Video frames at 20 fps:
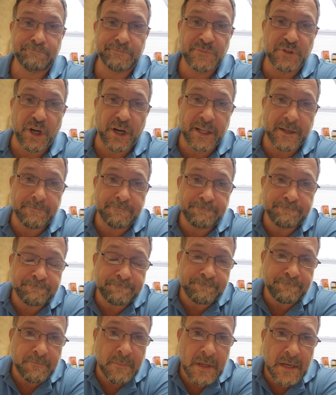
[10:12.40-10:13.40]
Sorry,
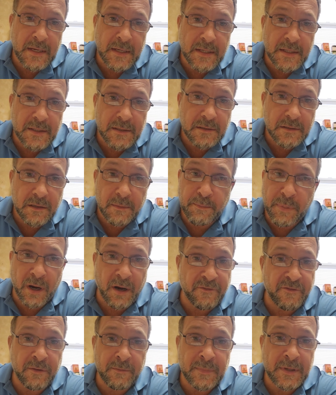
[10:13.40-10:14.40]

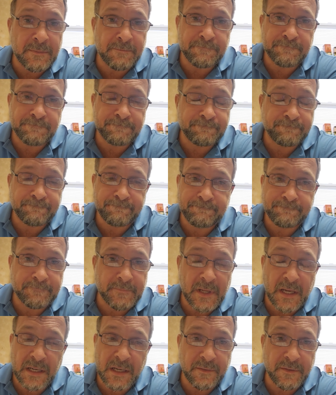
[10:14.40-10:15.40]
Depart from me.
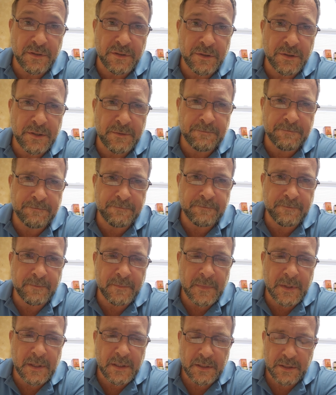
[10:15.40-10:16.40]
I never knew you.
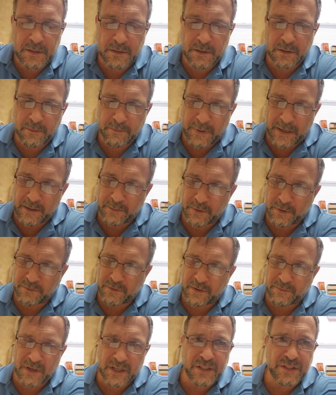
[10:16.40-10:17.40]
You know, Bible and
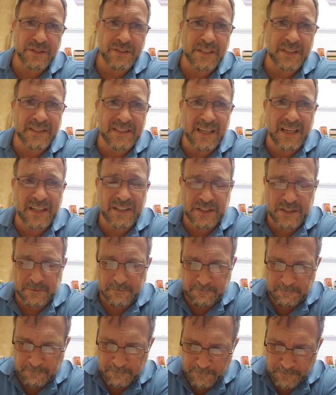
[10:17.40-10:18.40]
Revelations it says,
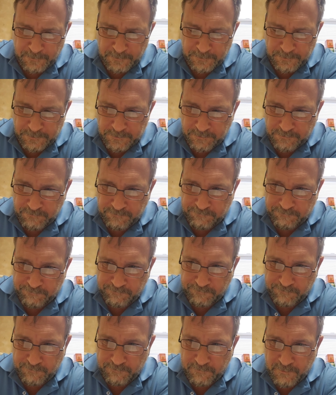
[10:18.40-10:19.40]

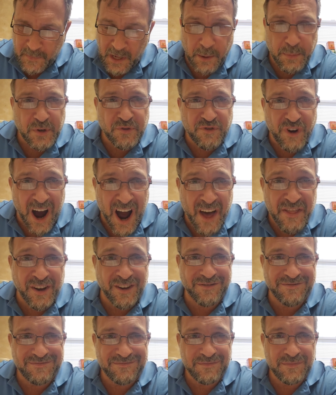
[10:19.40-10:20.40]
I would
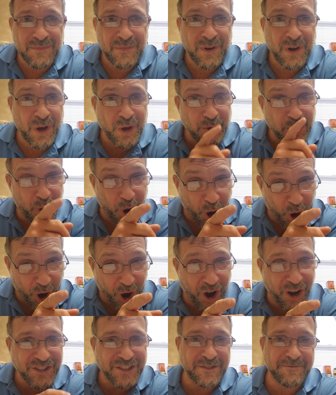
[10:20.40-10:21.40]
rather you're
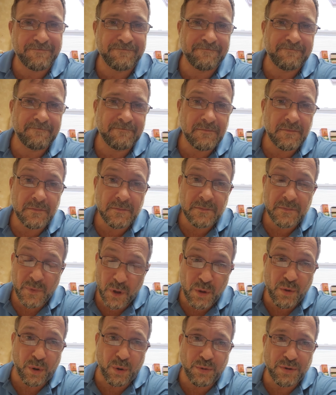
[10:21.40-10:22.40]
hot
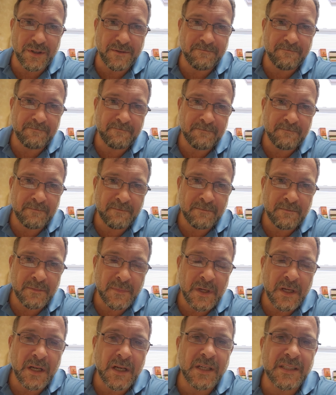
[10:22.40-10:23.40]
or cold,
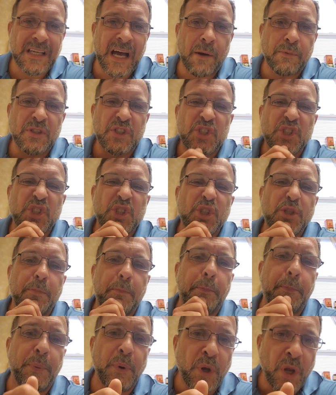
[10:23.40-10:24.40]
because I would
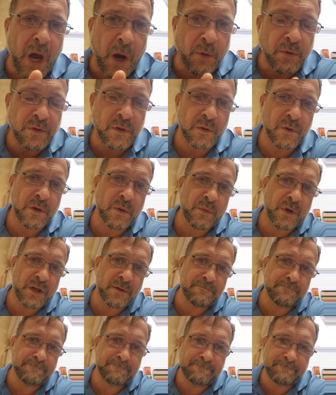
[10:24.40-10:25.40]
spew out the
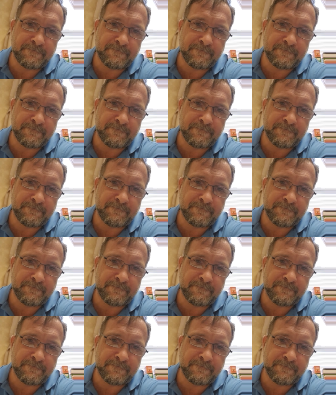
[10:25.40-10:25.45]
lukewarm.